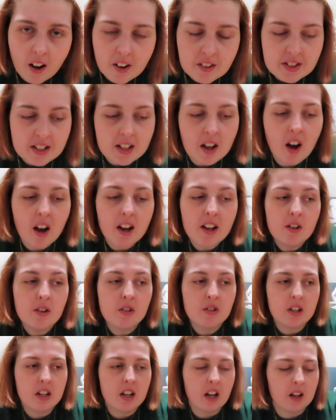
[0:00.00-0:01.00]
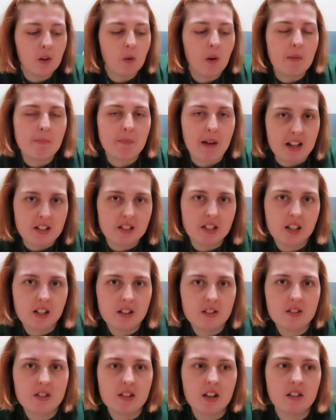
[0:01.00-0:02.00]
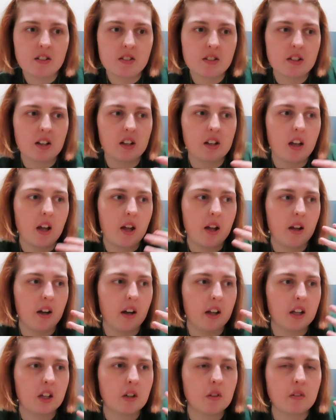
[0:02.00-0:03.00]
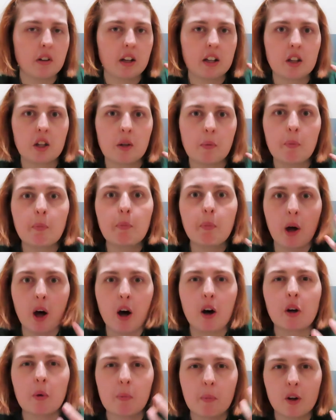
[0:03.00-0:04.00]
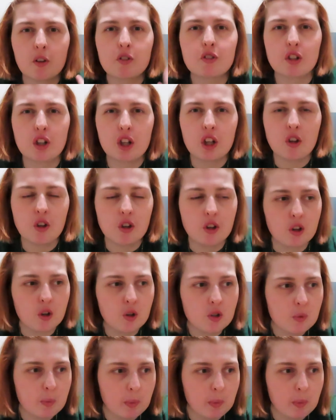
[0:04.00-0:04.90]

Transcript: See, I usually like quite masculine scents, like you know, like the bergamots and the ouds,